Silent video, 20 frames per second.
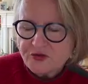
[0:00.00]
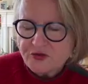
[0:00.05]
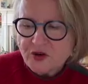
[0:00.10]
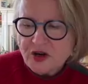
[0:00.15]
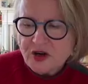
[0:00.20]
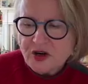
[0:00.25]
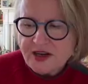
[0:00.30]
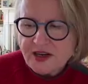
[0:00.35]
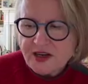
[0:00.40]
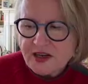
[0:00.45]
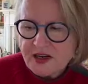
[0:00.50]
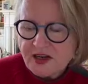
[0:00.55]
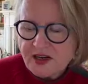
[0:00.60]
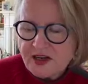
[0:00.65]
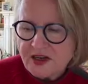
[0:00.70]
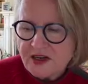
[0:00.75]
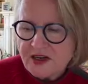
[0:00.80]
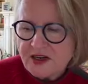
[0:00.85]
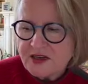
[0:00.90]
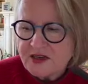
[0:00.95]
of writing,
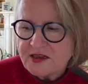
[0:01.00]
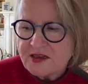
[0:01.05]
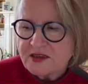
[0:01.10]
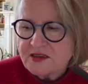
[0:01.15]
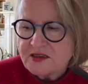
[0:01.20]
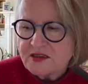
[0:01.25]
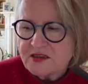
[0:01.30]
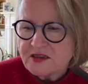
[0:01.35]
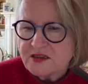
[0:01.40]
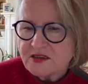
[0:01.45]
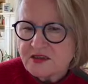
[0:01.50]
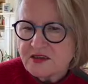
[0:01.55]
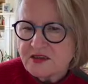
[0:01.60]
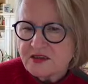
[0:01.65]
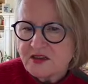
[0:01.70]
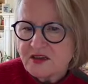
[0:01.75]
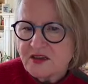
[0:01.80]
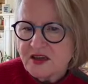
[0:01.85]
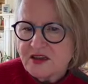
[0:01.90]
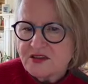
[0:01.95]
and
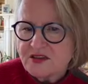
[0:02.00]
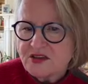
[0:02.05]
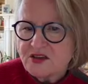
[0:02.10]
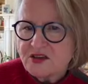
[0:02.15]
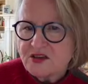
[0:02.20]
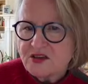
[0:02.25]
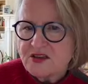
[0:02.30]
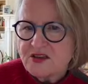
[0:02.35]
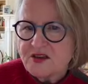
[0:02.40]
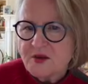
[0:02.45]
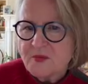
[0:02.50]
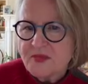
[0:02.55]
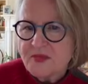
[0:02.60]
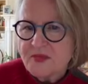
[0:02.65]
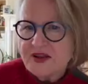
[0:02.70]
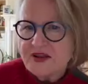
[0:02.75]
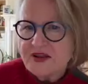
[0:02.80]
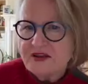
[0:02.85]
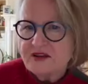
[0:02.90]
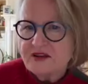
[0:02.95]
that's just
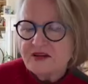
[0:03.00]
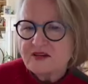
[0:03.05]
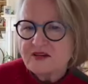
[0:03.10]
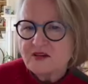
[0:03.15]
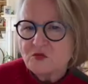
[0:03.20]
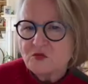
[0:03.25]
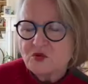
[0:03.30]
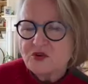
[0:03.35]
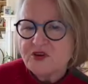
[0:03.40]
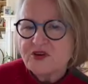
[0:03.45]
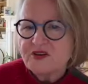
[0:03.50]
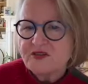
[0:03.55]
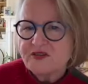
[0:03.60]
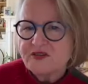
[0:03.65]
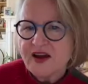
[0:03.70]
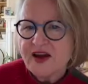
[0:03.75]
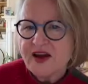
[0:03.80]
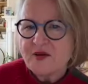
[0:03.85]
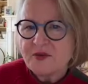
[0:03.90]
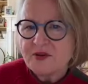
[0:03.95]
something that wouldn't have
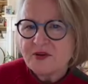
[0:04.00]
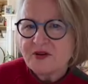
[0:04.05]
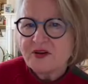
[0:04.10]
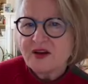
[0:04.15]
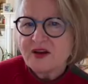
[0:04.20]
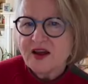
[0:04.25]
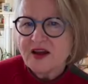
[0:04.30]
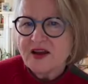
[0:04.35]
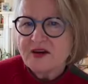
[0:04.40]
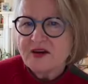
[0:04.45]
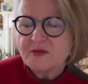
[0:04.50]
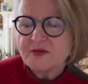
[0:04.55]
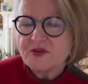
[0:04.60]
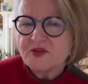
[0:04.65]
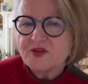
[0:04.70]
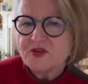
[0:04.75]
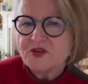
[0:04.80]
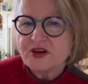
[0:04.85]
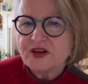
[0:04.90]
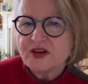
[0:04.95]
happened had I
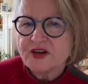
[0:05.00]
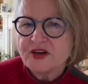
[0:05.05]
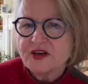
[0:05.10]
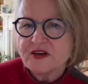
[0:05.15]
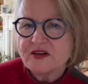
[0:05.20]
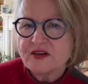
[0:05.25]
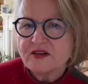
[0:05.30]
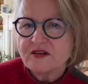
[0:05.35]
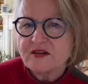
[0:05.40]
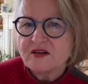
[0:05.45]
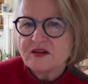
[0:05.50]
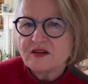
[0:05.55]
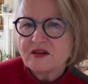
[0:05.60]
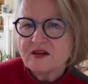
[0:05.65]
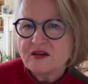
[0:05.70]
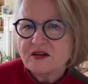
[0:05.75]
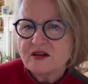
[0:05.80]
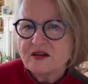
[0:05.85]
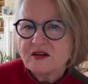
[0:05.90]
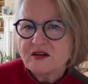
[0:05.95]
been drinking.
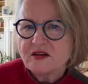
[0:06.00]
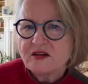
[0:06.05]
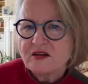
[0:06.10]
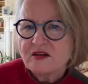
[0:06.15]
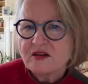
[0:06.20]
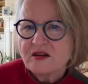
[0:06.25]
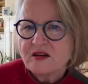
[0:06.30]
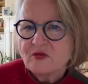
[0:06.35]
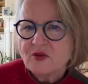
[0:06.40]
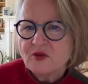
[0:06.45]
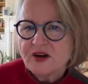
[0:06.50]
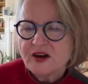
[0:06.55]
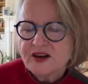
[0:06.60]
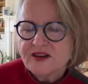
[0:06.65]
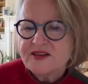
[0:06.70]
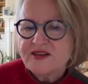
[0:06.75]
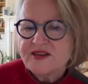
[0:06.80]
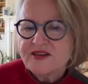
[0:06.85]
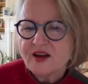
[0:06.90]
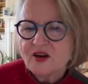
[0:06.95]
When
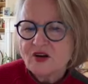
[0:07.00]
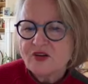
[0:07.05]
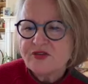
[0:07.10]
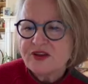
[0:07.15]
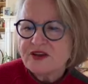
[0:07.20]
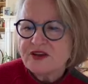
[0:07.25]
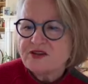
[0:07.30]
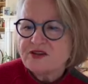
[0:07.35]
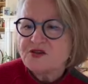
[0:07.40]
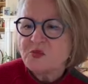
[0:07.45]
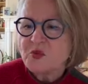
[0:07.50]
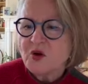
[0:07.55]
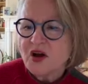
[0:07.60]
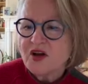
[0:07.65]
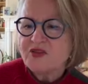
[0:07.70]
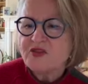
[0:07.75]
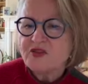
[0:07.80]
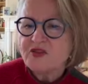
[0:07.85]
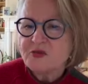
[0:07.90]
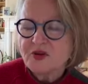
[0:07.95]
I say all things are
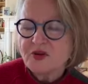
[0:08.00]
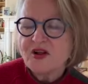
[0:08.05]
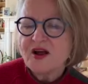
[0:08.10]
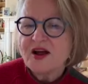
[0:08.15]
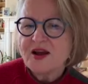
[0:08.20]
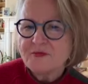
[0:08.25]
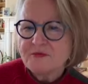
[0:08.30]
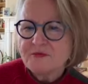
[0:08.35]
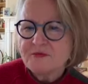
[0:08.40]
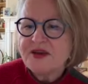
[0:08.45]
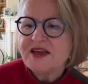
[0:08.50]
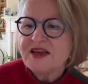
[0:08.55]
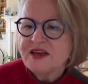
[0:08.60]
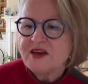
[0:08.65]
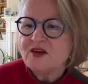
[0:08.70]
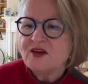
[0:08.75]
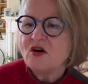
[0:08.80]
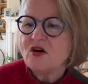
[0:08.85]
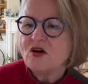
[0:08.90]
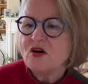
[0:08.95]
possible, I
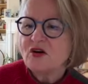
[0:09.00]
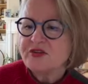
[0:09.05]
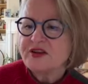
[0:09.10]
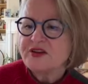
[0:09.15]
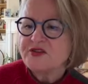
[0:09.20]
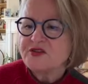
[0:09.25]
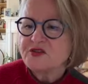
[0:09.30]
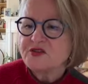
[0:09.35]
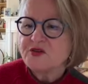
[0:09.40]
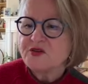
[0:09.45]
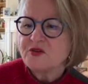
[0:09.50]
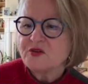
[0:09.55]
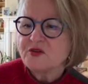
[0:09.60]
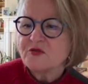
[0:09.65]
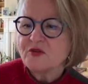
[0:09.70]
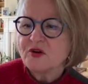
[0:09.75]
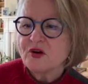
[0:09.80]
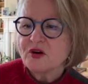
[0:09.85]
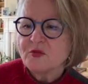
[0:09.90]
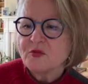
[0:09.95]
mean all things
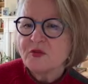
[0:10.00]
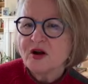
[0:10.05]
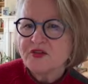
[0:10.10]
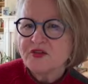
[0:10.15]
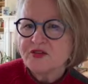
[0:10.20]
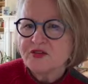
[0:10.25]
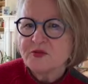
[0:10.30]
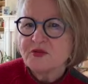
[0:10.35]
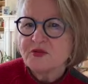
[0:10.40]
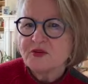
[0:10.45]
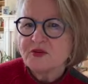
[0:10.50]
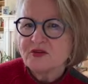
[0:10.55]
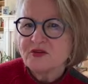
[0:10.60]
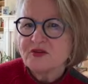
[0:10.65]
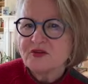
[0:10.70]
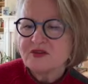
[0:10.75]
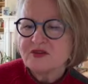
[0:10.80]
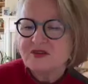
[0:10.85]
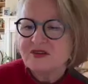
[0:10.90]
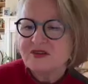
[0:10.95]
are possible.